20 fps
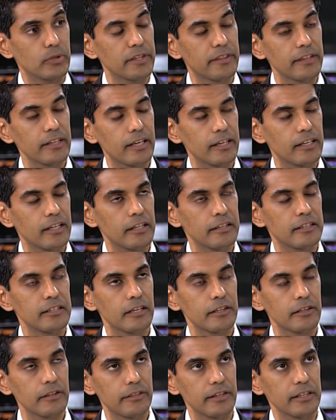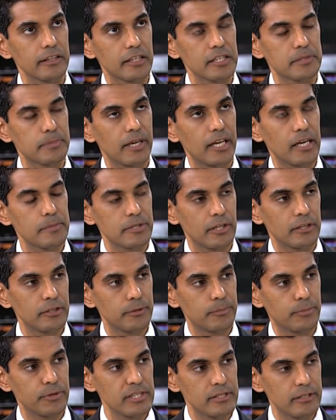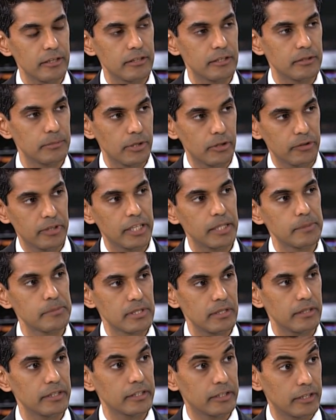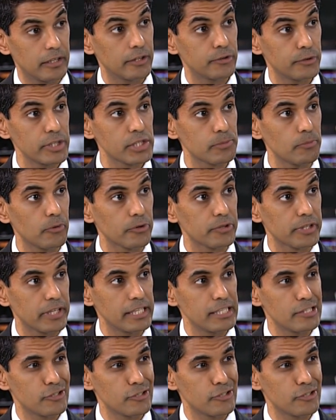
I think the other thing that's perhaps underappreciated about names like Richemont